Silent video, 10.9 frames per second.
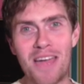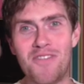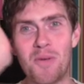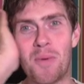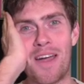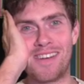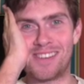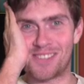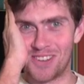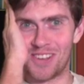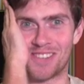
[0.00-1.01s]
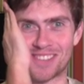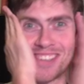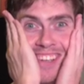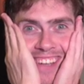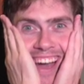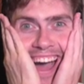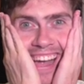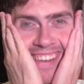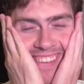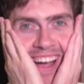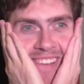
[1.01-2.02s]
everywhere and he's got those
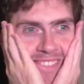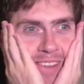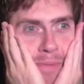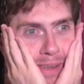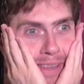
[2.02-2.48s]
guys after you.